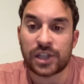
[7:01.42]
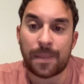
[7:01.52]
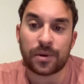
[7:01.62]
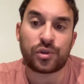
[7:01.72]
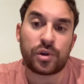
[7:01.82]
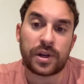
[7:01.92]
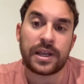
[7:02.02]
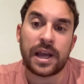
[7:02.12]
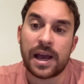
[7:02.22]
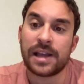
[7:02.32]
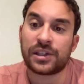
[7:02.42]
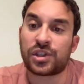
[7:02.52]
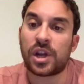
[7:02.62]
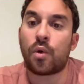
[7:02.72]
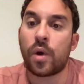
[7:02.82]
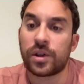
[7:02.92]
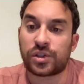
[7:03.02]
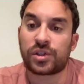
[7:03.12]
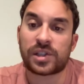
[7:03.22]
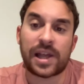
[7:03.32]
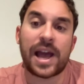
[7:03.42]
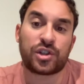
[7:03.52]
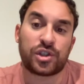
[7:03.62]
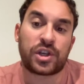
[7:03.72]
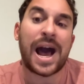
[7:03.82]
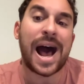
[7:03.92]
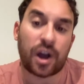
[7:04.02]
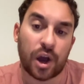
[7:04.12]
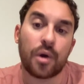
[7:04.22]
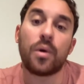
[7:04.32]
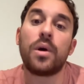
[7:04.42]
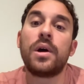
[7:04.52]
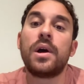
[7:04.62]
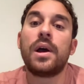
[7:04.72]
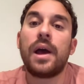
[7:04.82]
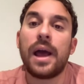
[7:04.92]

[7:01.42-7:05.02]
their next opportunity as Sundqvist slashes Kako.